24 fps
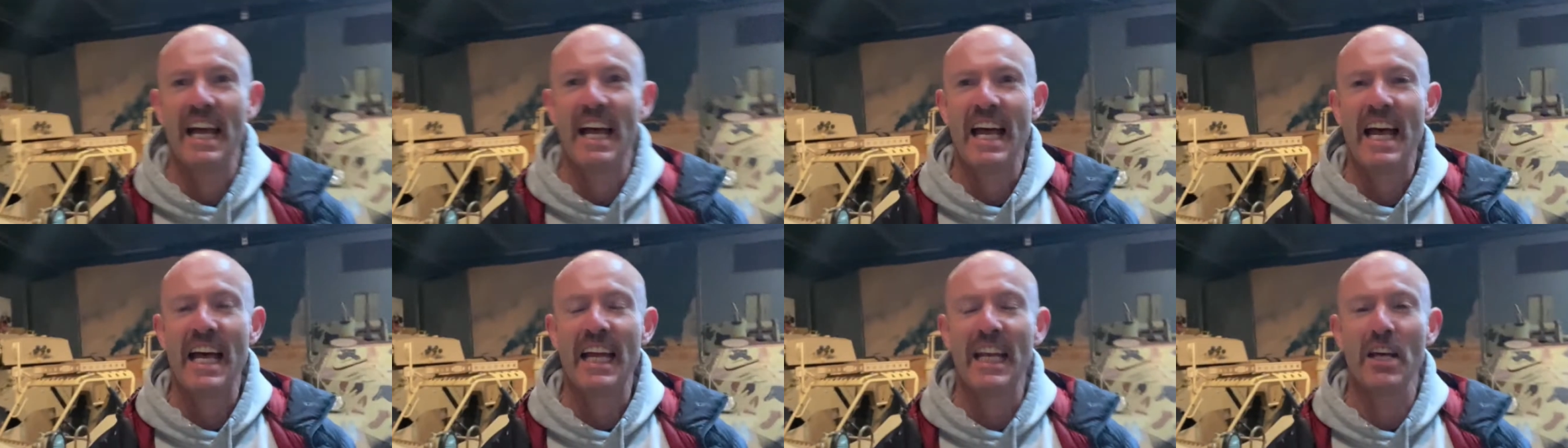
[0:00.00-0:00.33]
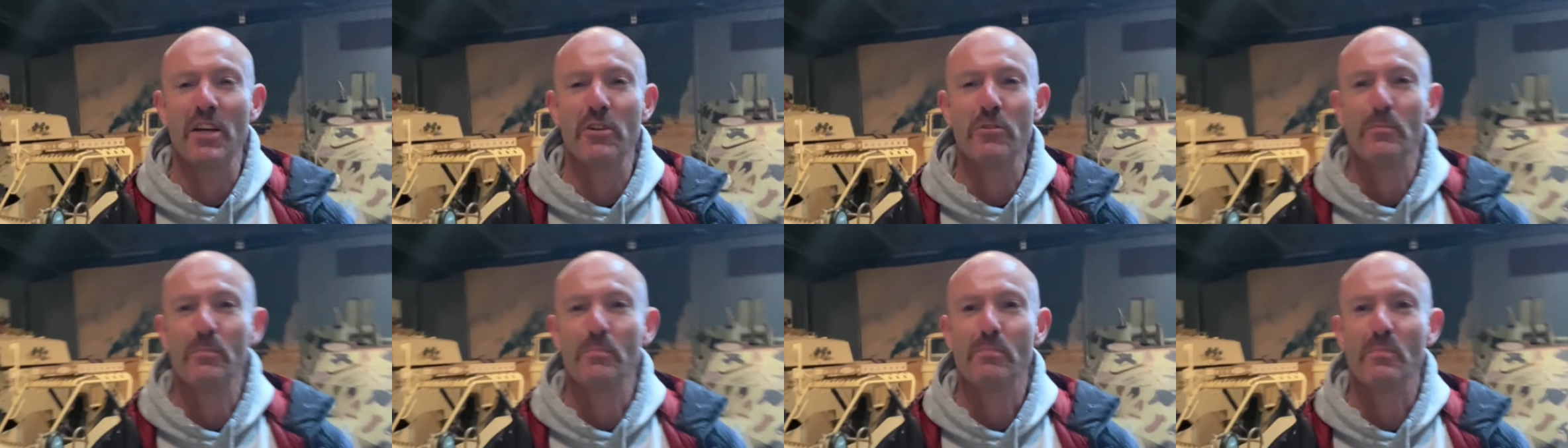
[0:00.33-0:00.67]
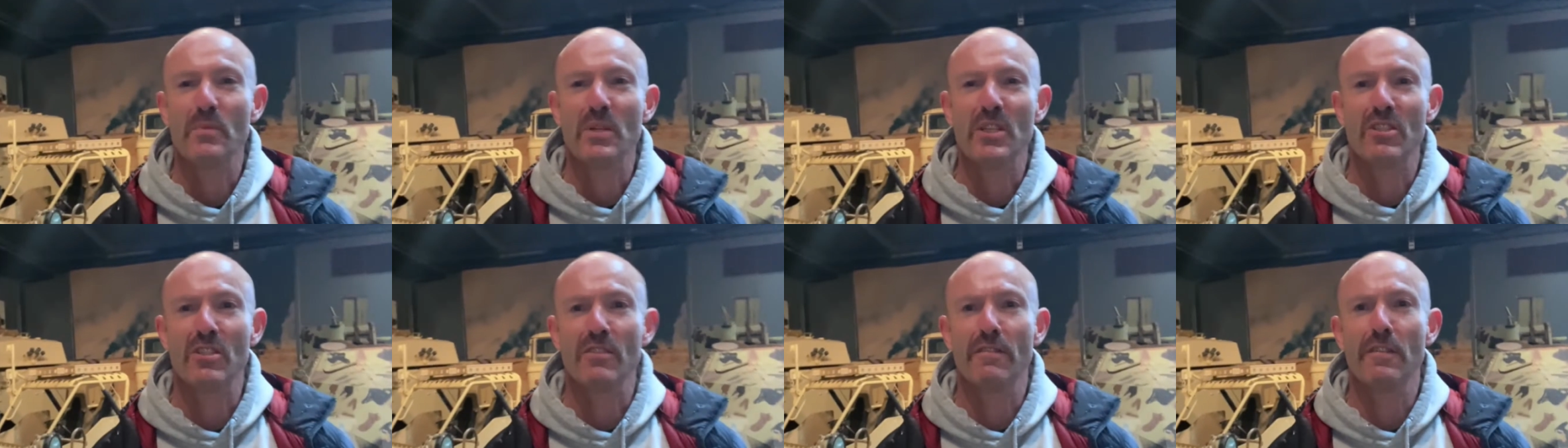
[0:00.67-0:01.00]
Hello,
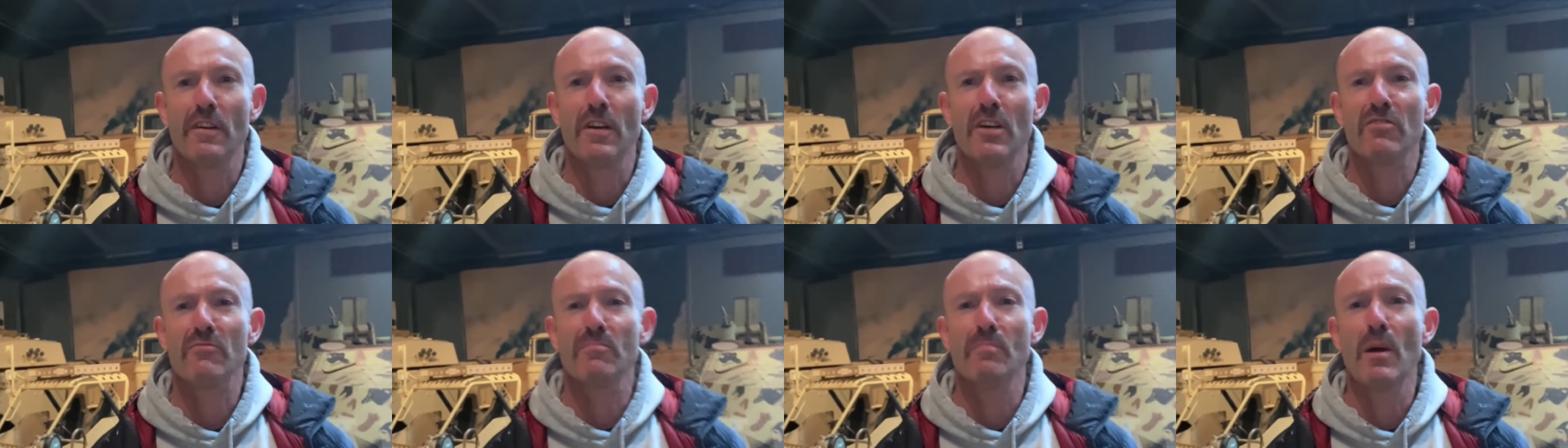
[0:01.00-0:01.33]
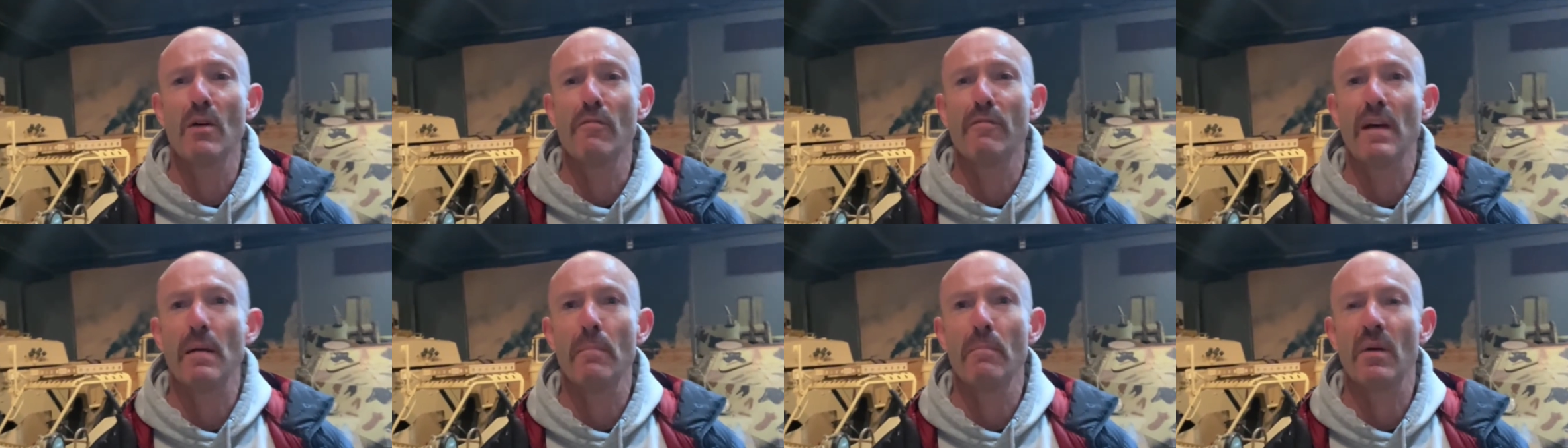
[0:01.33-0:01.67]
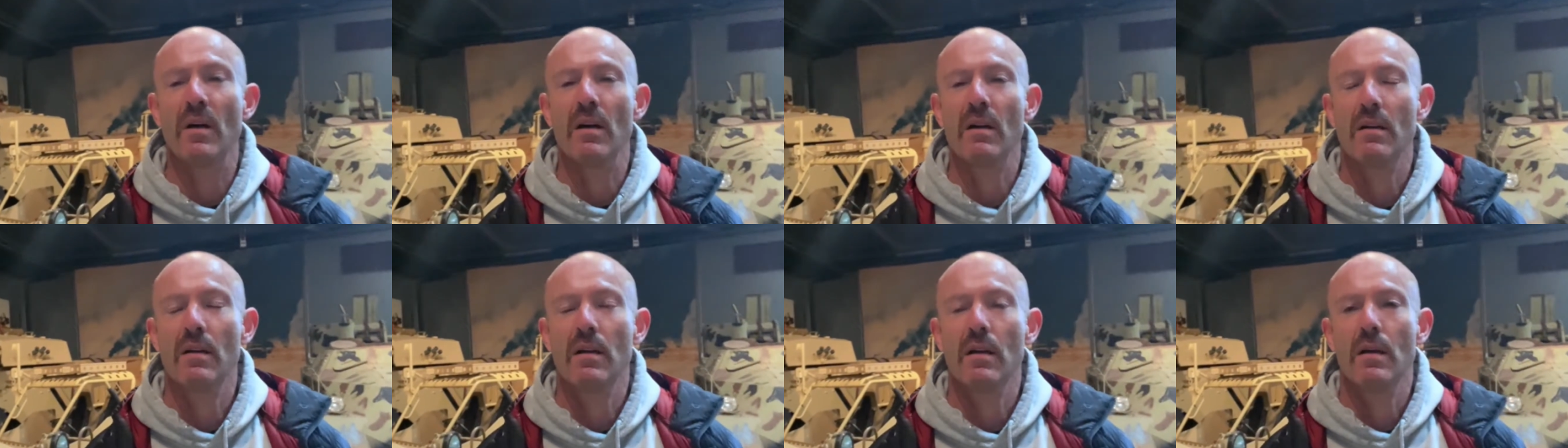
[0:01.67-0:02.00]
it's the 1st of November.
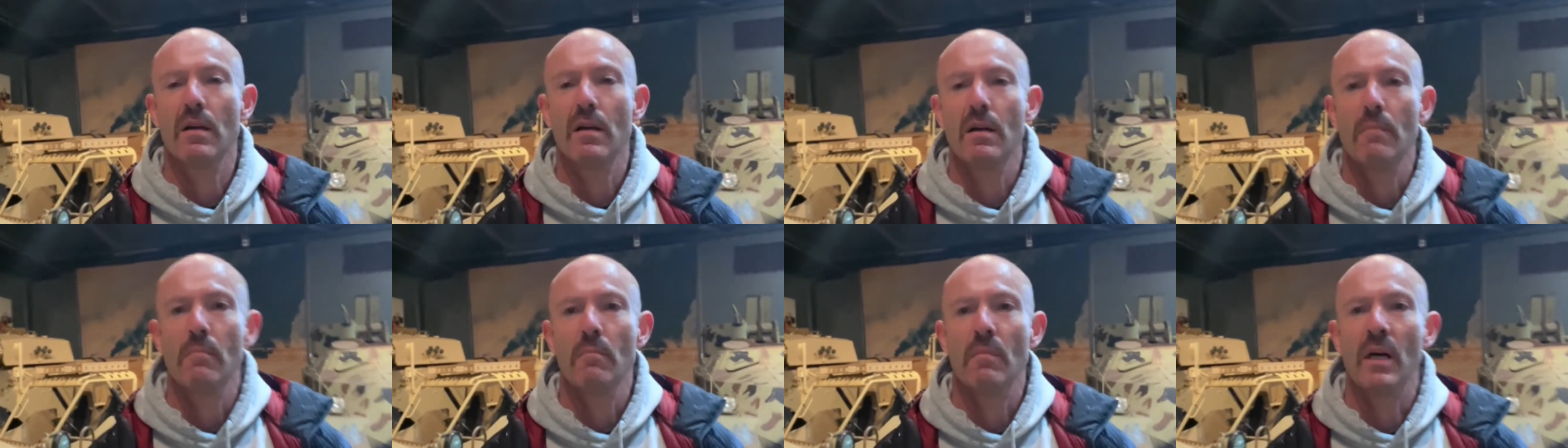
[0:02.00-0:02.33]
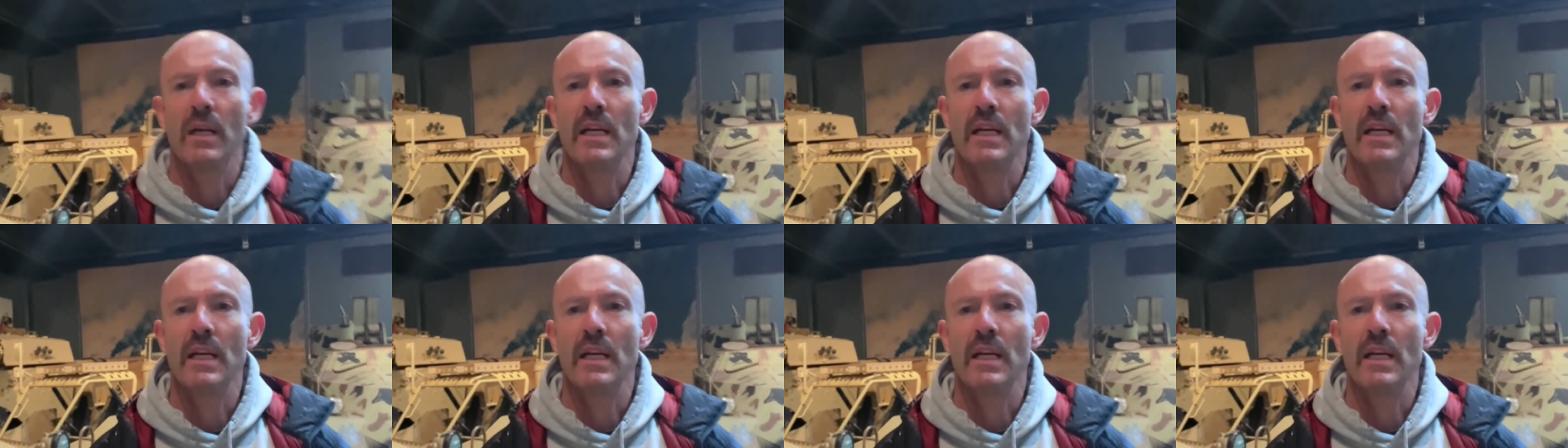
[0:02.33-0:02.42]
My